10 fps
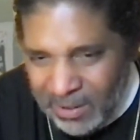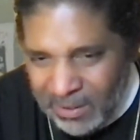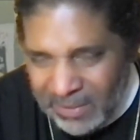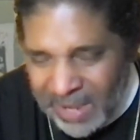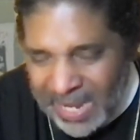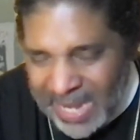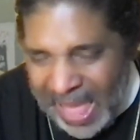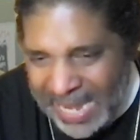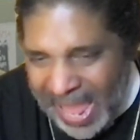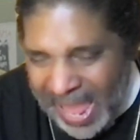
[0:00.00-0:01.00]
Saying,
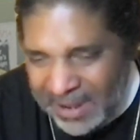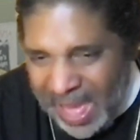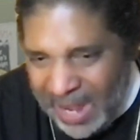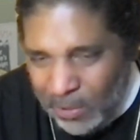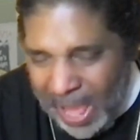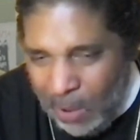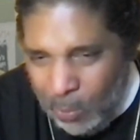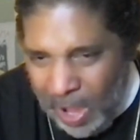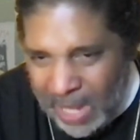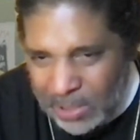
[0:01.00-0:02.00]
not now, not on our
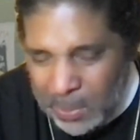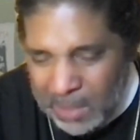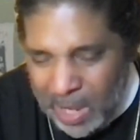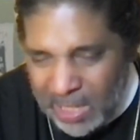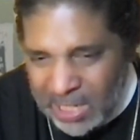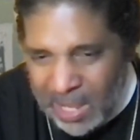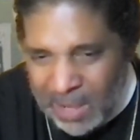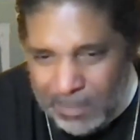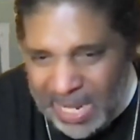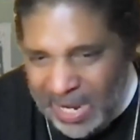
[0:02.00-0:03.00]
watch. We must
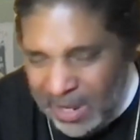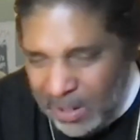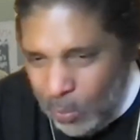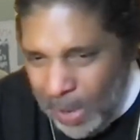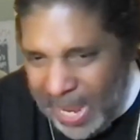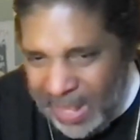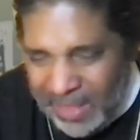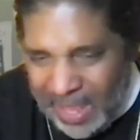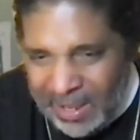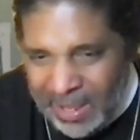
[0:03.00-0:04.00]
meet it in a way
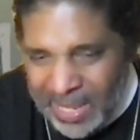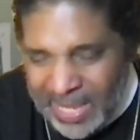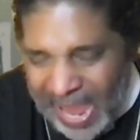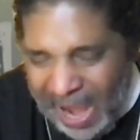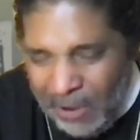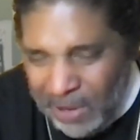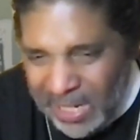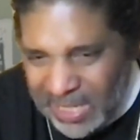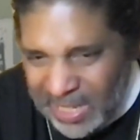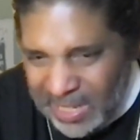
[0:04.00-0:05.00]
that
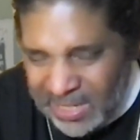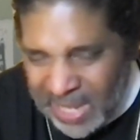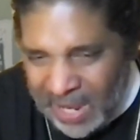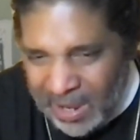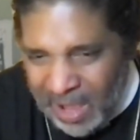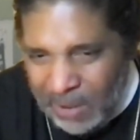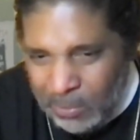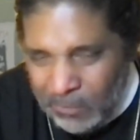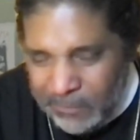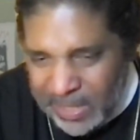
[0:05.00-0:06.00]
guarantees that God
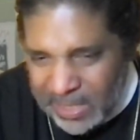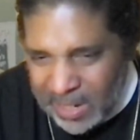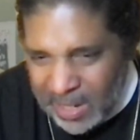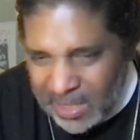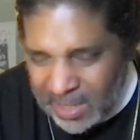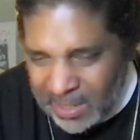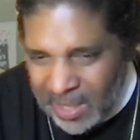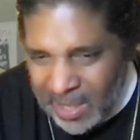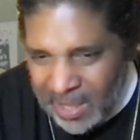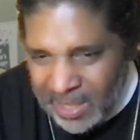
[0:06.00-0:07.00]
will visit us and
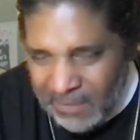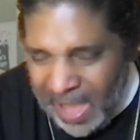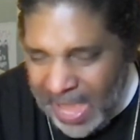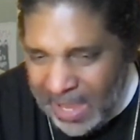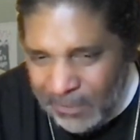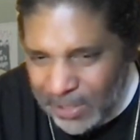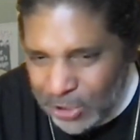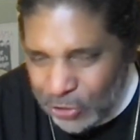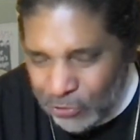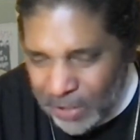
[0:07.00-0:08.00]
give our efforts
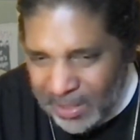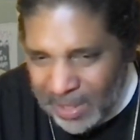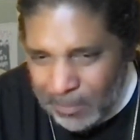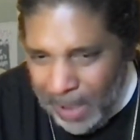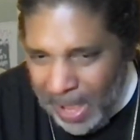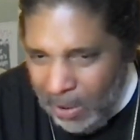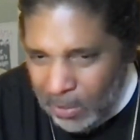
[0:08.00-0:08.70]
strength and power.